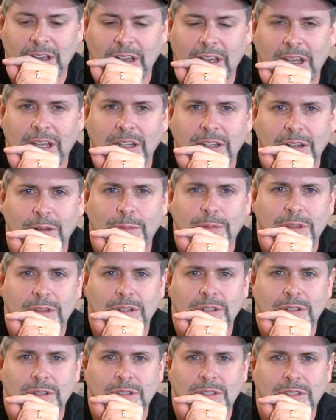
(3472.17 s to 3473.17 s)
And, you know, the
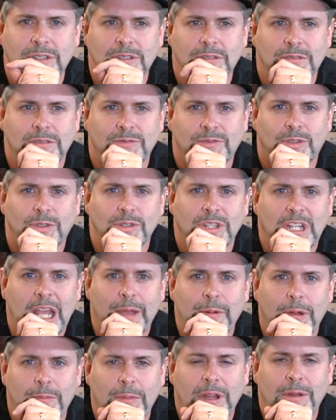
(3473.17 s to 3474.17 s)
3rd, 4th
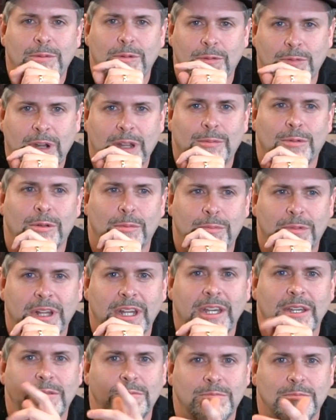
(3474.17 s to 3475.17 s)
game I maybe were able to
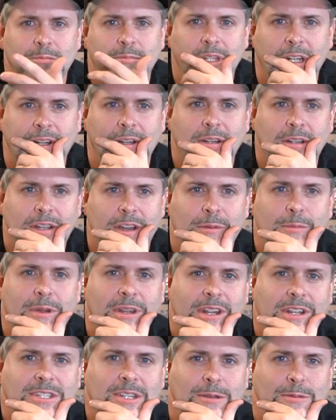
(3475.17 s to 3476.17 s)
play, you know,
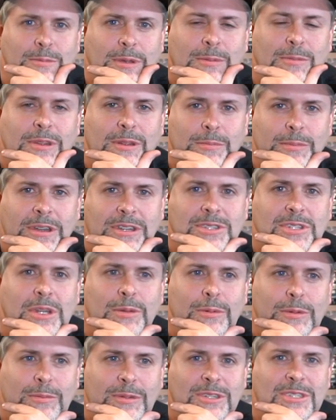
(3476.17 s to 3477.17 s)
everybody except maybe the best
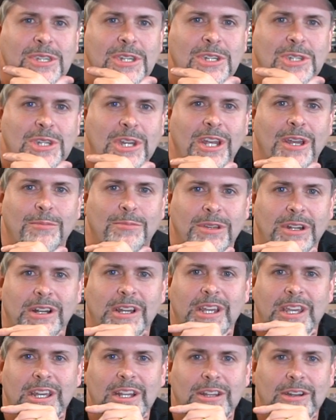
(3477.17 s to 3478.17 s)
WBC champ, you know,
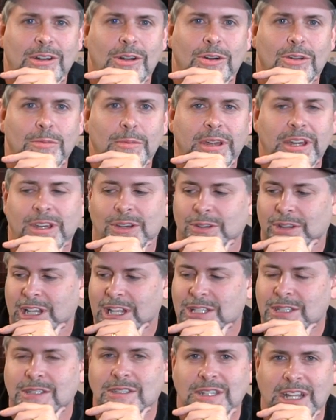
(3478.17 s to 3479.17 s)
and get in there and hold my own.
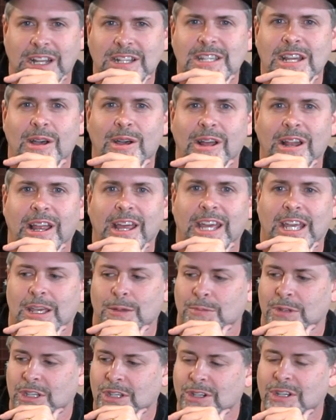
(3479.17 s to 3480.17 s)
That's how I like
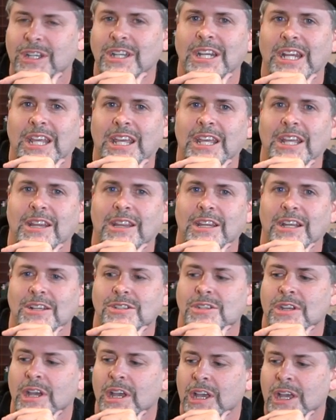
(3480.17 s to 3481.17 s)
them. And you're going to get
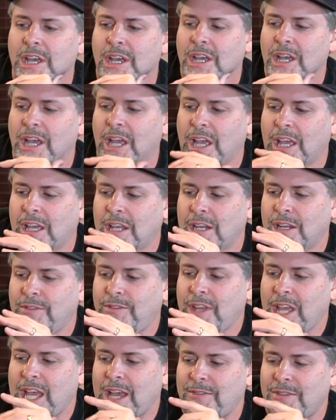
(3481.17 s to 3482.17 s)
this. And
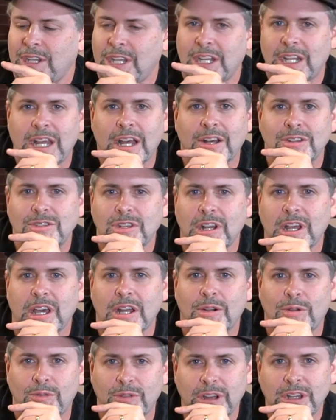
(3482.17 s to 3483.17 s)
if you have any doubts on how
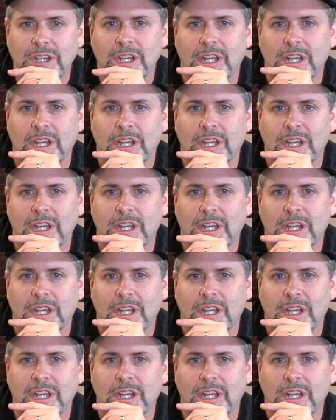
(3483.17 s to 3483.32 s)
to run